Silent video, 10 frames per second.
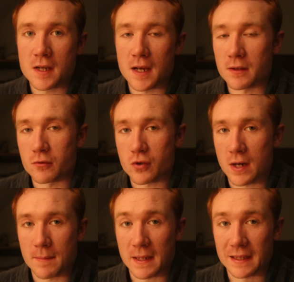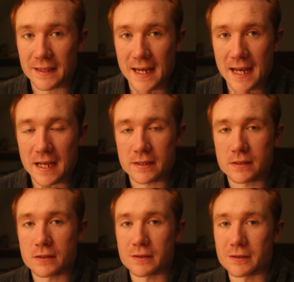and you're trying to make it
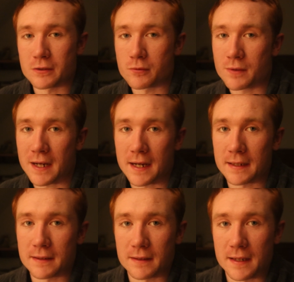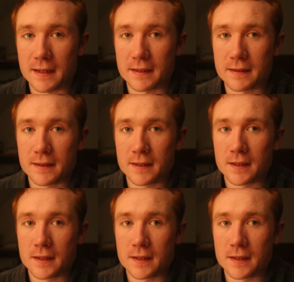last, you kind of like